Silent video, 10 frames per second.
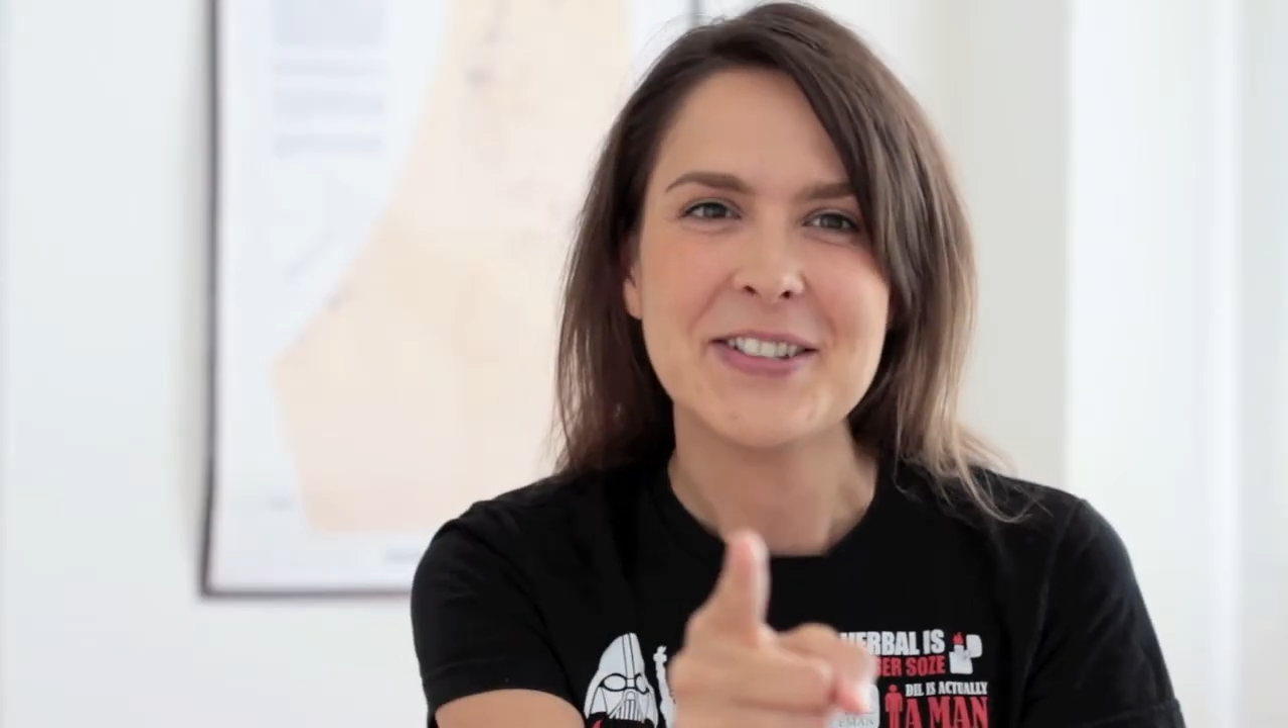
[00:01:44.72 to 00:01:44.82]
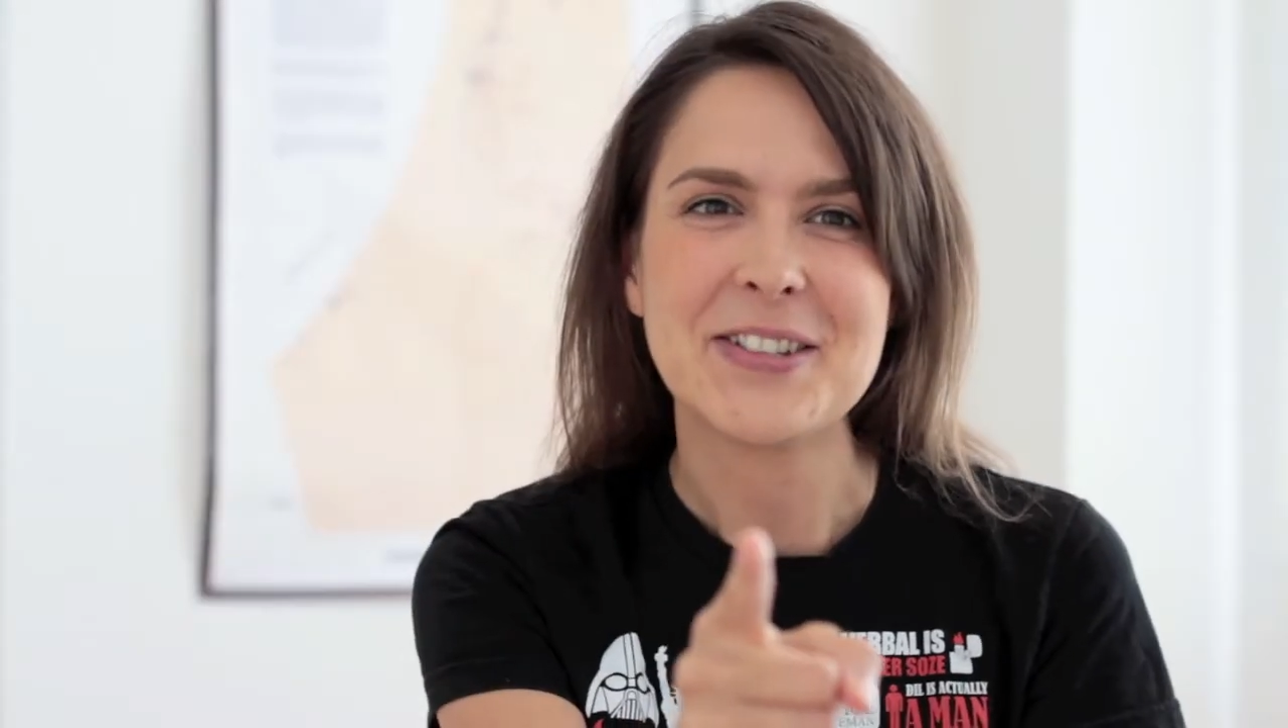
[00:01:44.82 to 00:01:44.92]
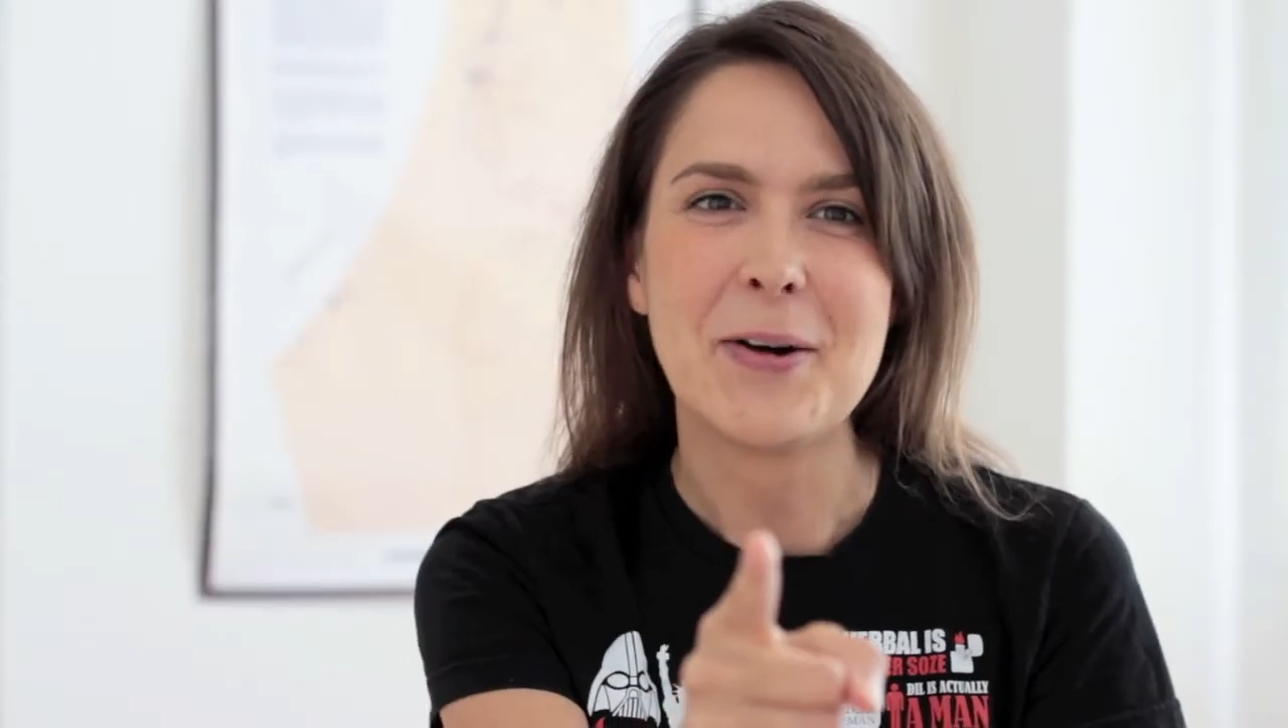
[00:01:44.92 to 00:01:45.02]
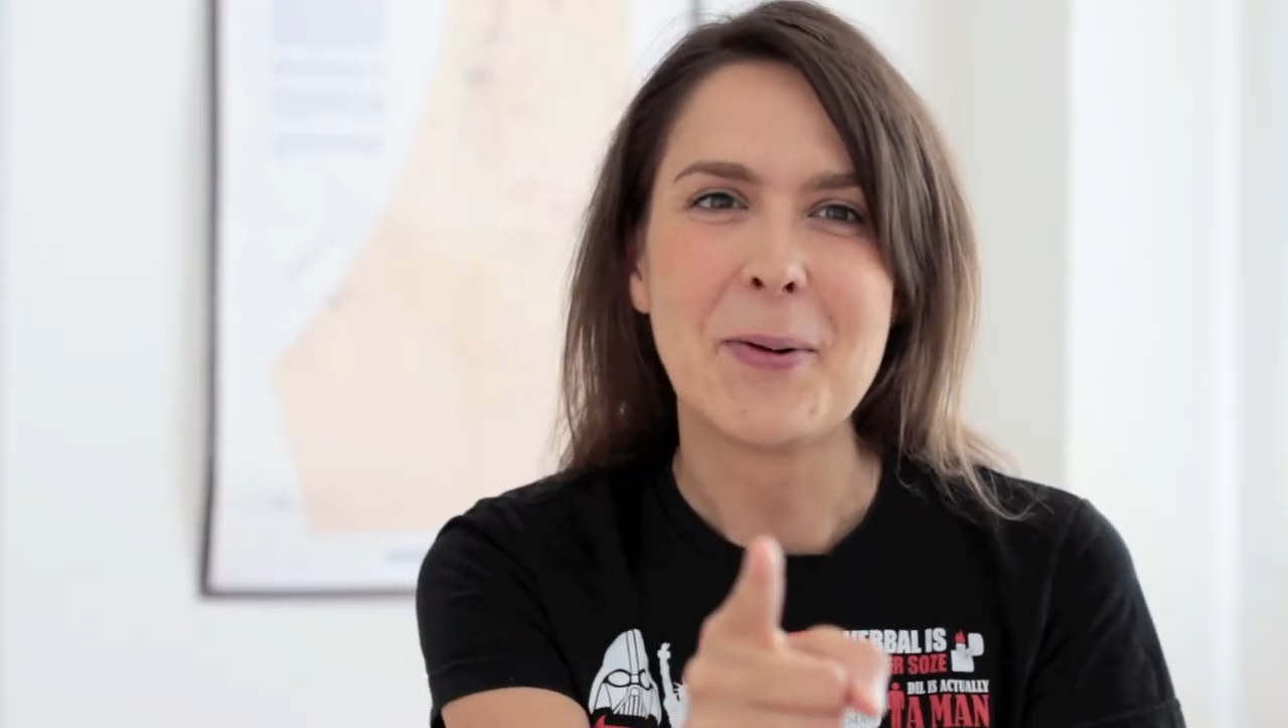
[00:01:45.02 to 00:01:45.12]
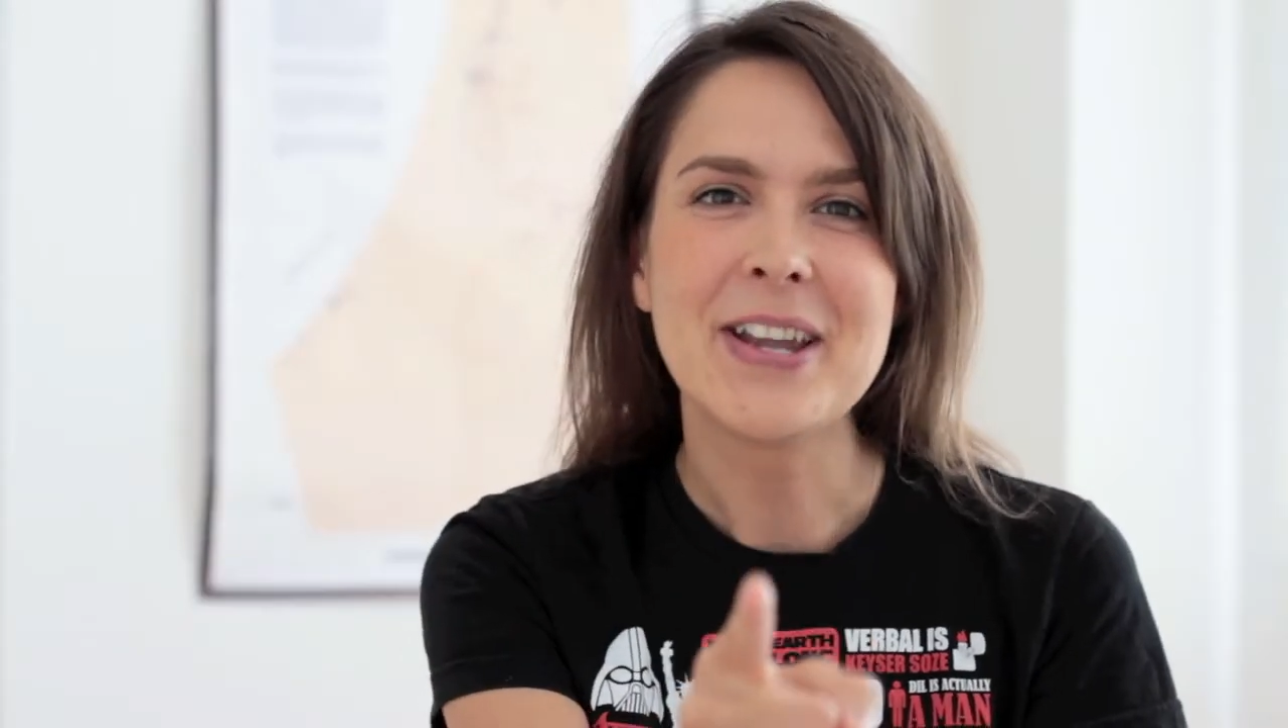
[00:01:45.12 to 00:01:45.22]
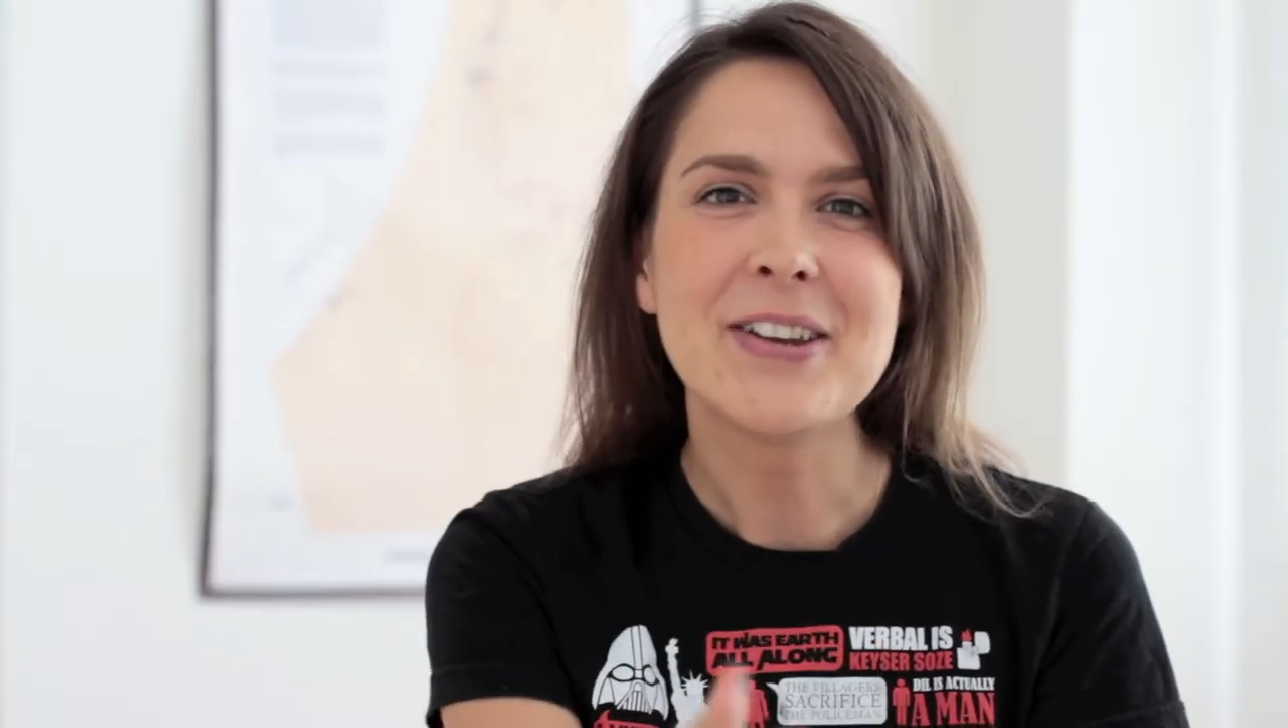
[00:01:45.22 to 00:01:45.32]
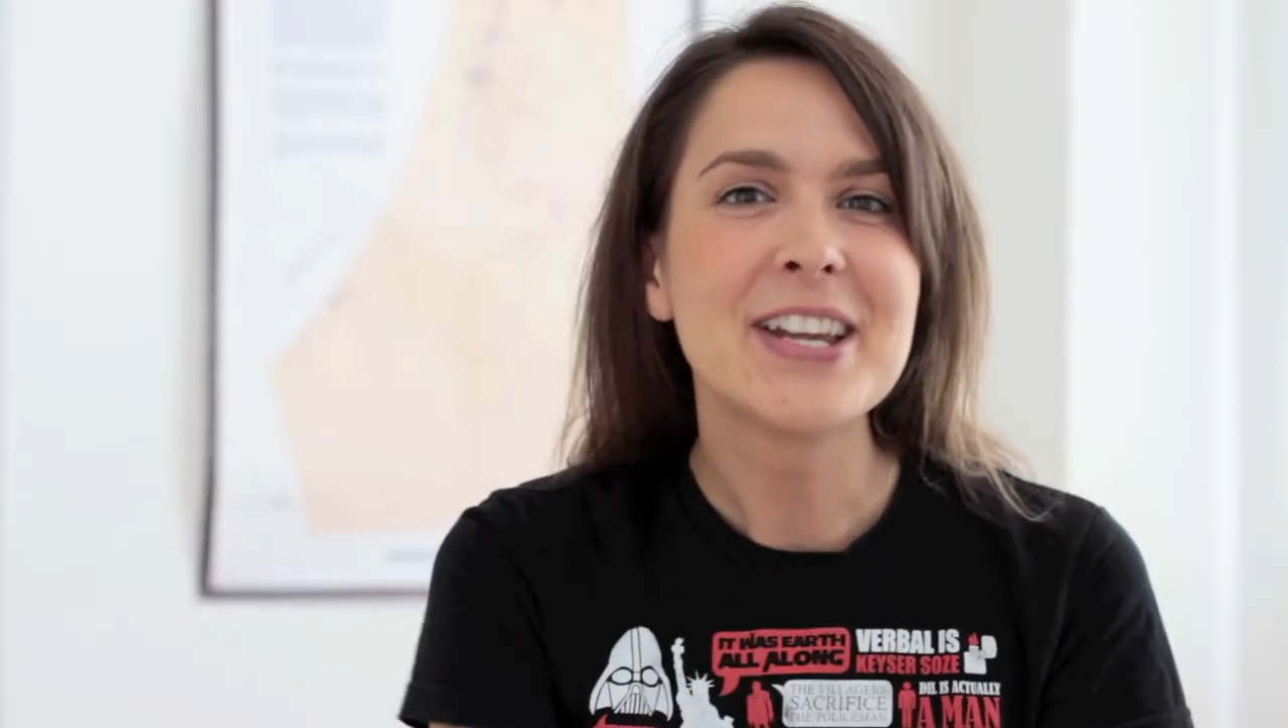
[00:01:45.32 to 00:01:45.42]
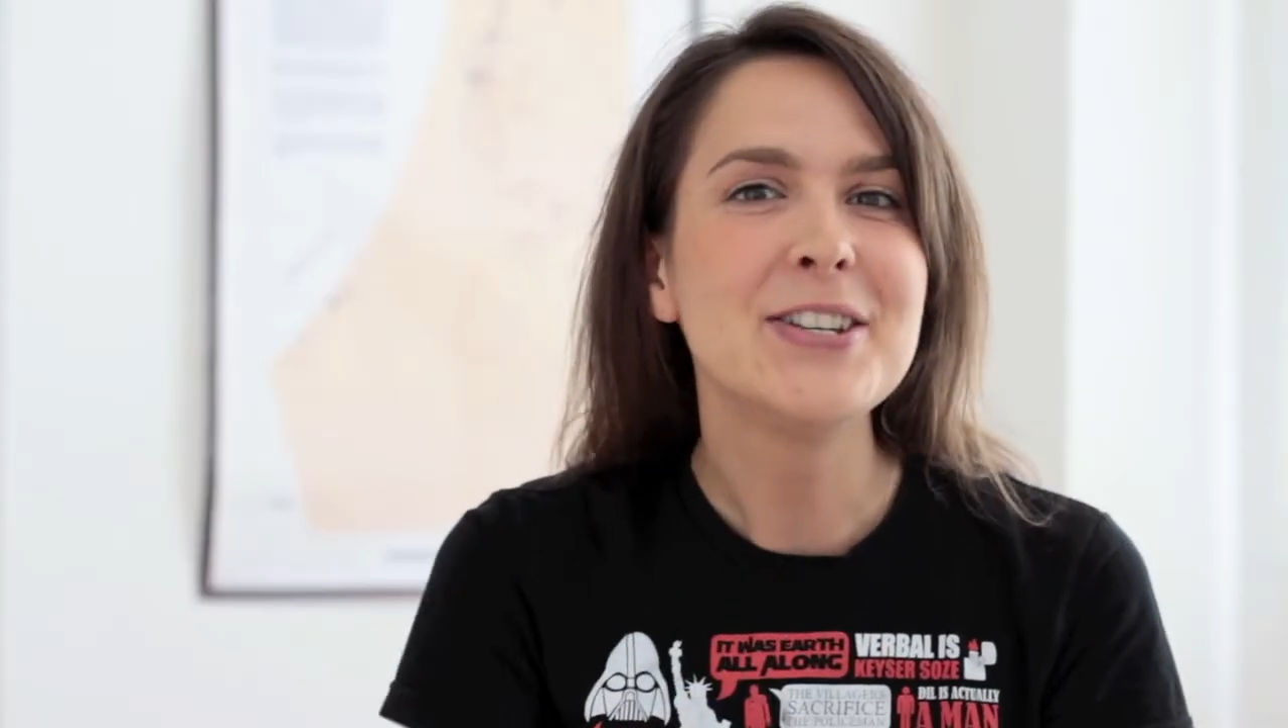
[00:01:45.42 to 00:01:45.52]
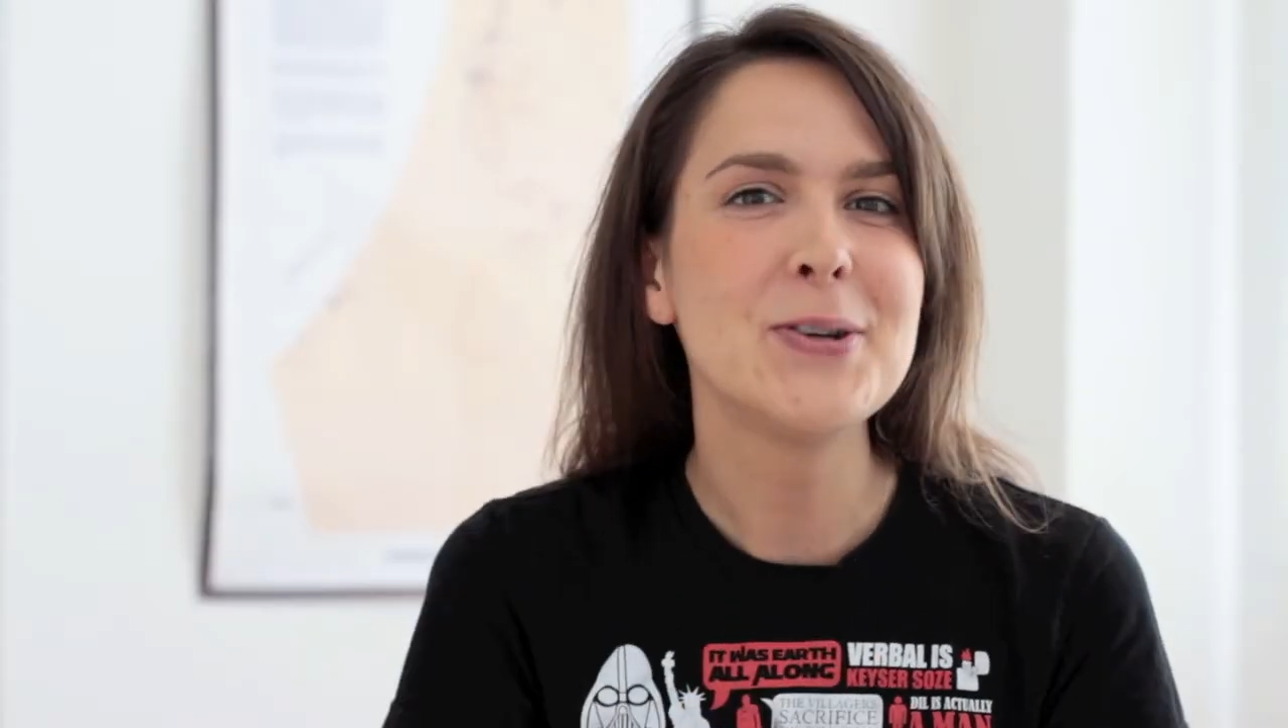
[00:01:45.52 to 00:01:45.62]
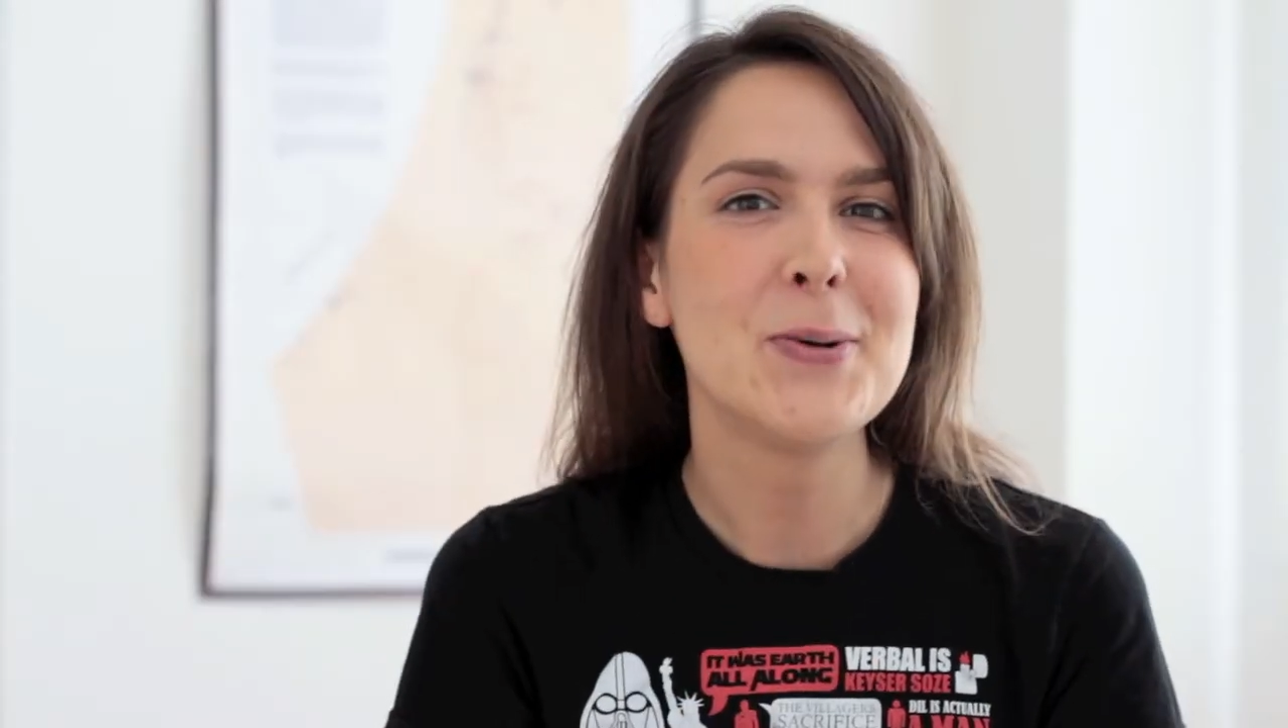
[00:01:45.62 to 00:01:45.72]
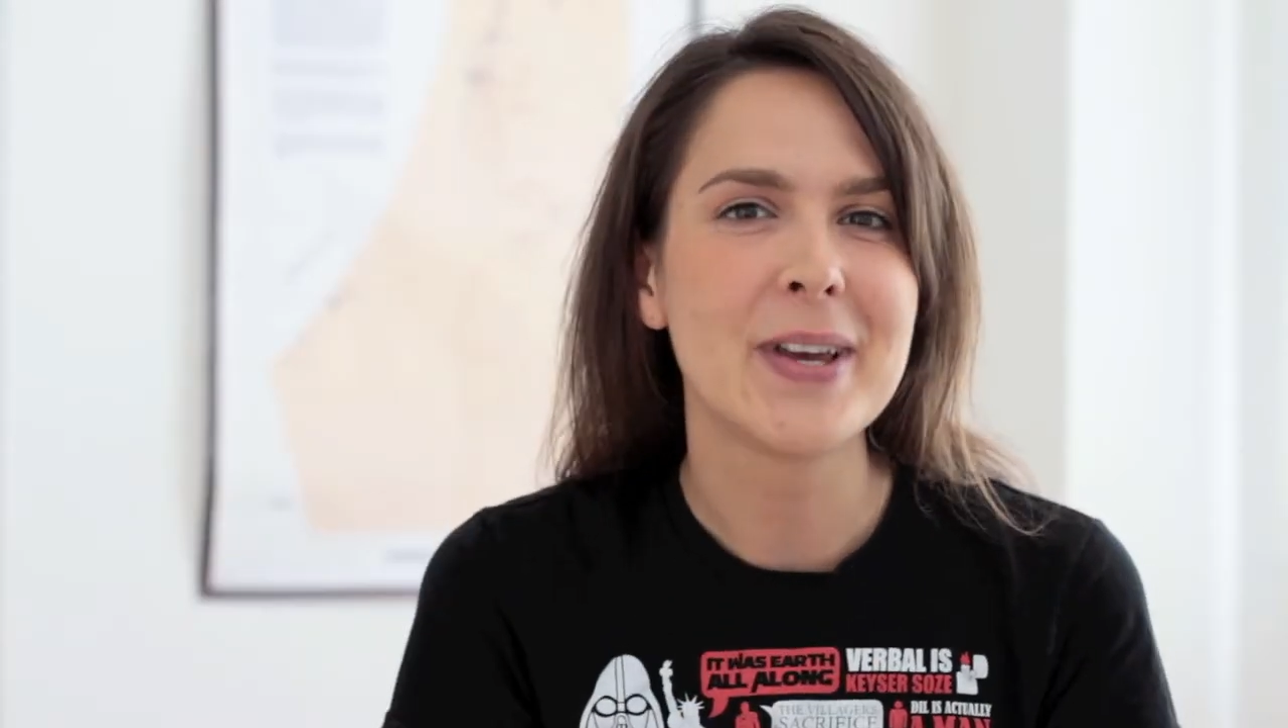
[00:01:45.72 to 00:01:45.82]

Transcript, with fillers: So what you can do